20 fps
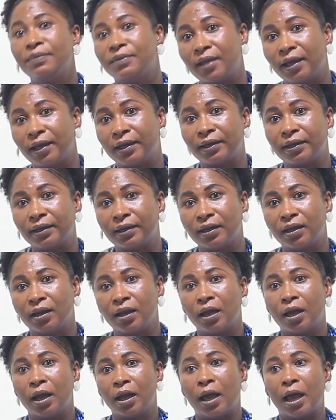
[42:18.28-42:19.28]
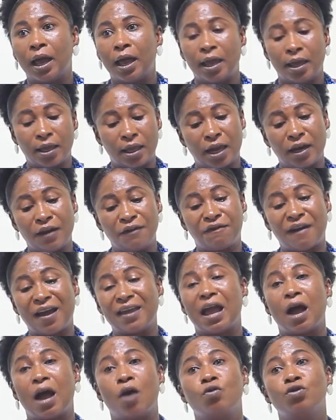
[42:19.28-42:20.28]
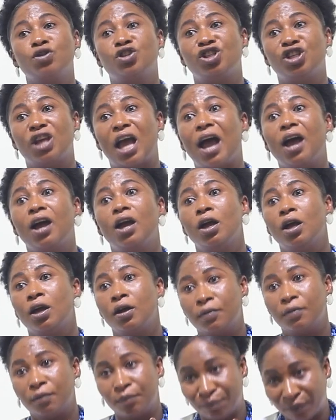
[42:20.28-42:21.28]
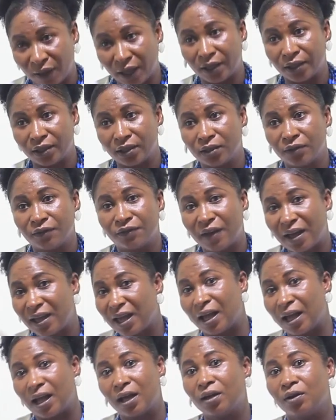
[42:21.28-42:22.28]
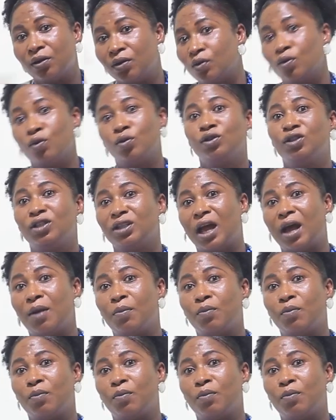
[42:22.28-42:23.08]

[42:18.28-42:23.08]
thing ye ne fire akoshia pen fire ogina